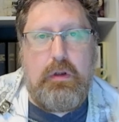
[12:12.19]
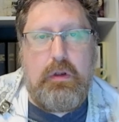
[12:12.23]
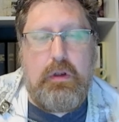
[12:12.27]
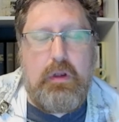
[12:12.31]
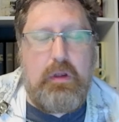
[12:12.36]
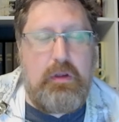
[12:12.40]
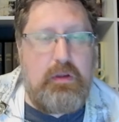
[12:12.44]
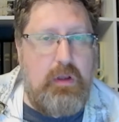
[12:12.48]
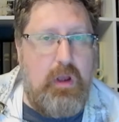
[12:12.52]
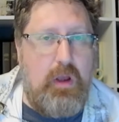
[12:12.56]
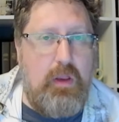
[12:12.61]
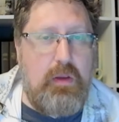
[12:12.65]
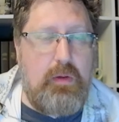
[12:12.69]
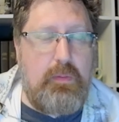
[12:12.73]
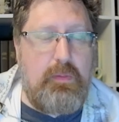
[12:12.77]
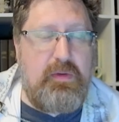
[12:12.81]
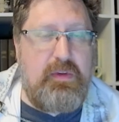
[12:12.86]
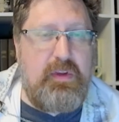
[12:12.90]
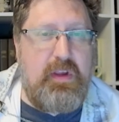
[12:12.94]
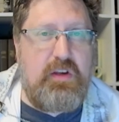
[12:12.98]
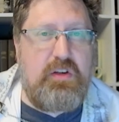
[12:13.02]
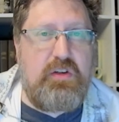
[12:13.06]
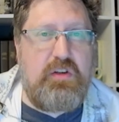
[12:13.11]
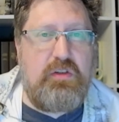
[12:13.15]
and other
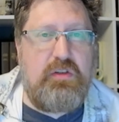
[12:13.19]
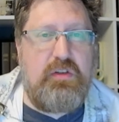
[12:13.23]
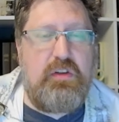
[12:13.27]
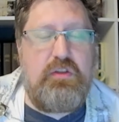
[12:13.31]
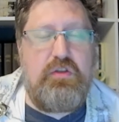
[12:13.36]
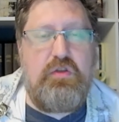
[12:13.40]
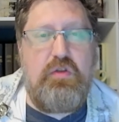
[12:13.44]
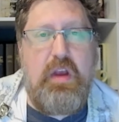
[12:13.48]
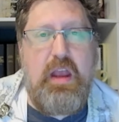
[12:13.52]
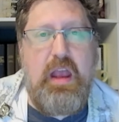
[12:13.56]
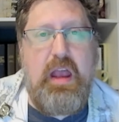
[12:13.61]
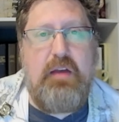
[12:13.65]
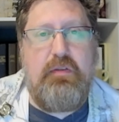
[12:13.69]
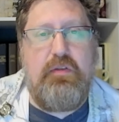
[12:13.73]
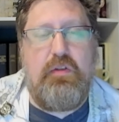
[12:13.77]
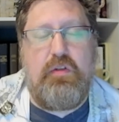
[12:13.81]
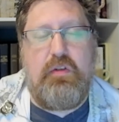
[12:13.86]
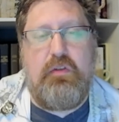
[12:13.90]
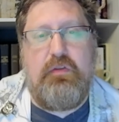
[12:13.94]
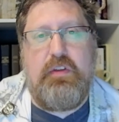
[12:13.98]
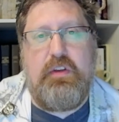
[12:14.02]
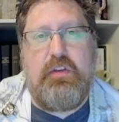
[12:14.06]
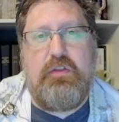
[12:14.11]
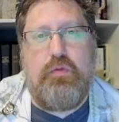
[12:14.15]
possessions that you have that are
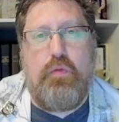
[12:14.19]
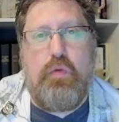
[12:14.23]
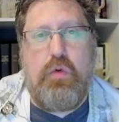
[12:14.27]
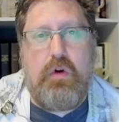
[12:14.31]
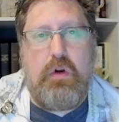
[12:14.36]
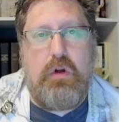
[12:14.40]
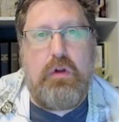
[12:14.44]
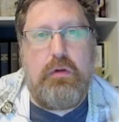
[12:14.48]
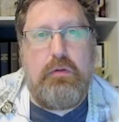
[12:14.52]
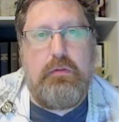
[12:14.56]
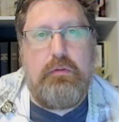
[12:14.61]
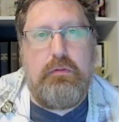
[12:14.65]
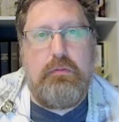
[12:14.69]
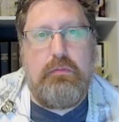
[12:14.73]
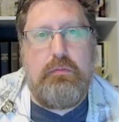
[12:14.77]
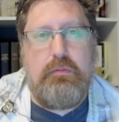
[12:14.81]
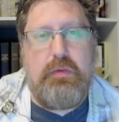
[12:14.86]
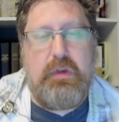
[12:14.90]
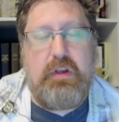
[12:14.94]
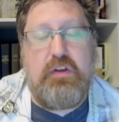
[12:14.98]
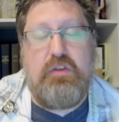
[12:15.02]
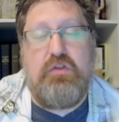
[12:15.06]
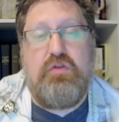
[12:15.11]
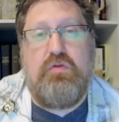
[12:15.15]
of this world,
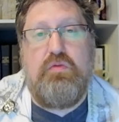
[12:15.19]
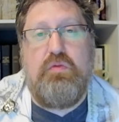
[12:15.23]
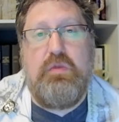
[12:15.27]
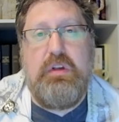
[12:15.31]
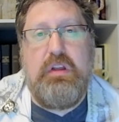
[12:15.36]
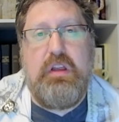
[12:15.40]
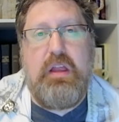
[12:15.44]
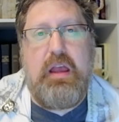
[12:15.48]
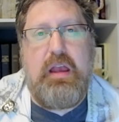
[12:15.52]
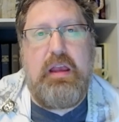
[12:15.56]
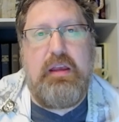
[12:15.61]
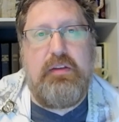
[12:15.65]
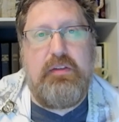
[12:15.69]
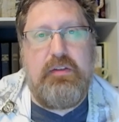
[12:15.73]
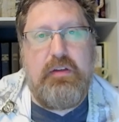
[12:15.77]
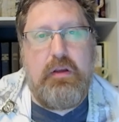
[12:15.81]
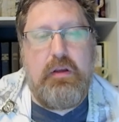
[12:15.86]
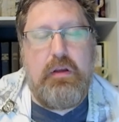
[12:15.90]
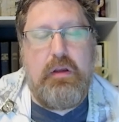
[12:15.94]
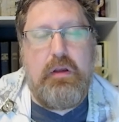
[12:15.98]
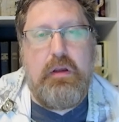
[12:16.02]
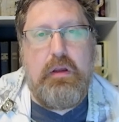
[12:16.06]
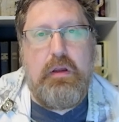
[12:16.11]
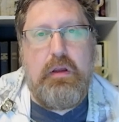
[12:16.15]
because you realize
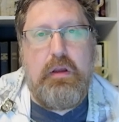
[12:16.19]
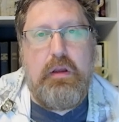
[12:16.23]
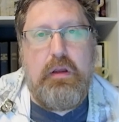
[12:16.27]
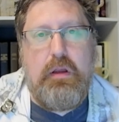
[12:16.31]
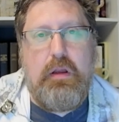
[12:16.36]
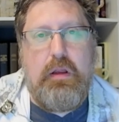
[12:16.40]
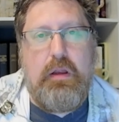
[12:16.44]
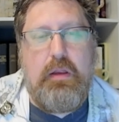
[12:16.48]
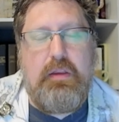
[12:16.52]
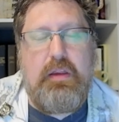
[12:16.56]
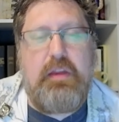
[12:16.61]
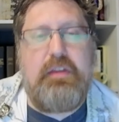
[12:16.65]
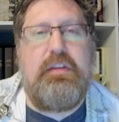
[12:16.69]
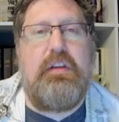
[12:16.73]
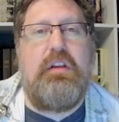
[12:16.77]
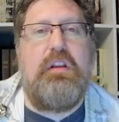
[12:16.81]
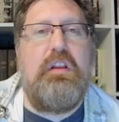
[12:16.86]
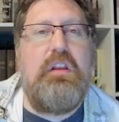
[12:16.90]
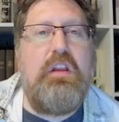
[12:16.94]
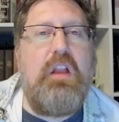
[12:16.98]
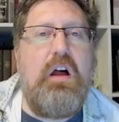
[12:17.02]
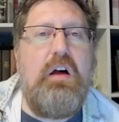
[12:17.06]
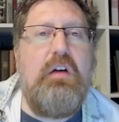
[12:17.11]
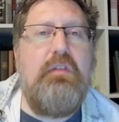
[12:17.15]
that the
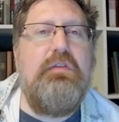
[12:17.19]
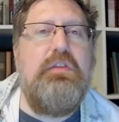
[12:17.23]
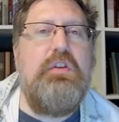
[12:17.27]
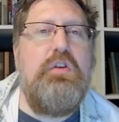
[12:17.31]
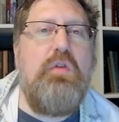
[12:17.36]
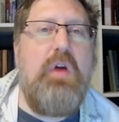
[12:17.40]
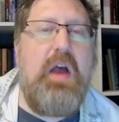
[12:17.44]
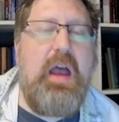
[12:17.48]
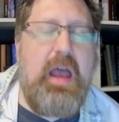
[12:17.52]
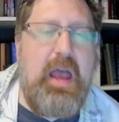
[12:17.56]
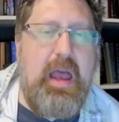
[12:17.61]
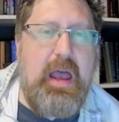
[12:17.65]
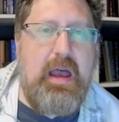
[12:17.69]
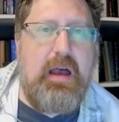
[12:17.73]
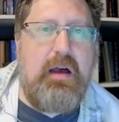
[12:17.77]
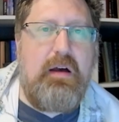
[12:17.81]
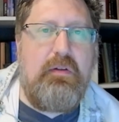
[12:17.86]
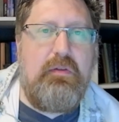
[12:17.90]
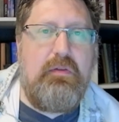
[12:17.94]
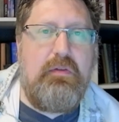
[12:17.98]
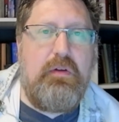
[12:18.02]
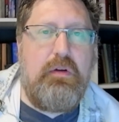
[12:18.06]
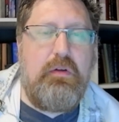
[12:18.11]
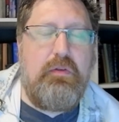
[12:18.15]
love you have
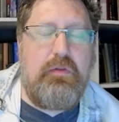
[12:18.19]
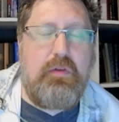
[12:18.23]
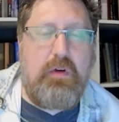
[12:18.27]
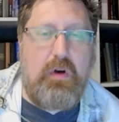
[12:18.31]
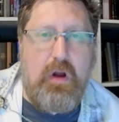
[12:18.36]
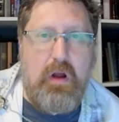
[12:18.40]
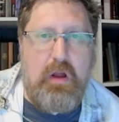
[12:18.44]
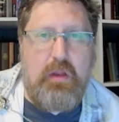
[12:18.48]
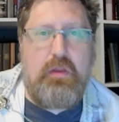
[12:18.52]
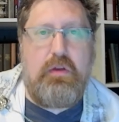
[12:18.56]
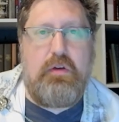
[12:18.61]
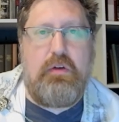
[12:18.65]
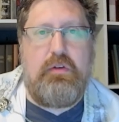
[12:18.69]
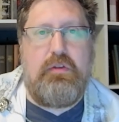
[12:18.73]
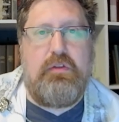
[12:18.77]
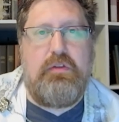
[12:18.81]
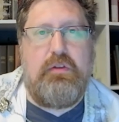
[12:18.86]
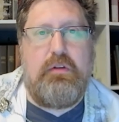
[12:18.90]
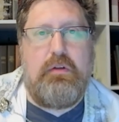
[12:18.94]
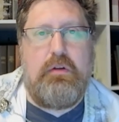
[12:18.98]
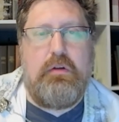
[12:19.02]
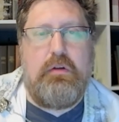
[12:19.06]
for others